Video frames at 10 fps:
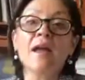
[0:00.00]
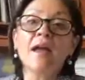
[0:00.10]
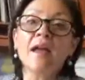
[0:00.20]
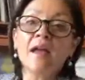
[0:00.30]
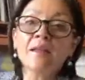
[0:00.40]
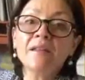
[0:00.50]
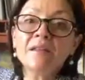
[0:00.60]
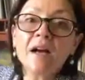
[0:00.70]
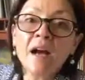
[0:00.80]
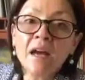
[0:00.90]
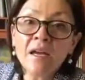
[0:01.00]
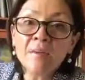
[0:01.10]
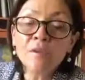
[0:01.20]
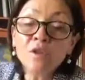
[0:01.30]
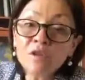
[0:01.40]
And I
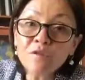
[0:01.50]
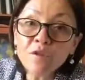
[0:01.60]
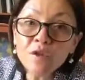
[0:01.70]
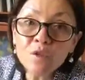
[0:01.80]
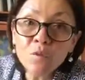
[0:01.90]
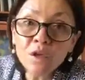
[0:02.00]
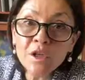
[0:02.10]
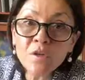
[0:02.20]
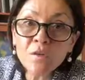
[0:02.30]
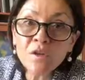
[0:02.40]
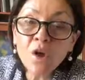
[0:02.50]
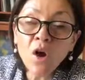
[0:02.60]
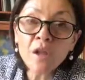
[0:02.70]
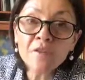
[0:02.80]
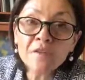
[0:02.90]
am looking forward to working with
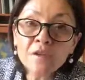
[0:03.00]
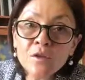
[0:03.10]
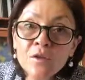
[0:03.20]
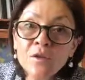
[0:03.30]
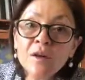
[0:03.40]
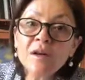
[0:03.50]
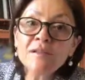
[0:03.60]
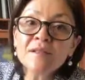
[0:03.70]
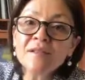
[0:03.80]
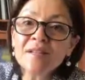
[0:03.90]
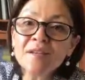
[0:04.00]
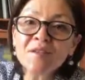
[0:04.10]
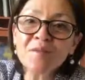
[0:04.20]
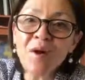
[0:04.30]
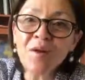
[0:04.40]
all of you. See you
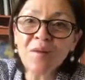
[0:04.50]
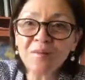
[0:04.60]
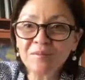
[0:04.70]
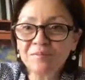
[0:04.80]
tomorrow.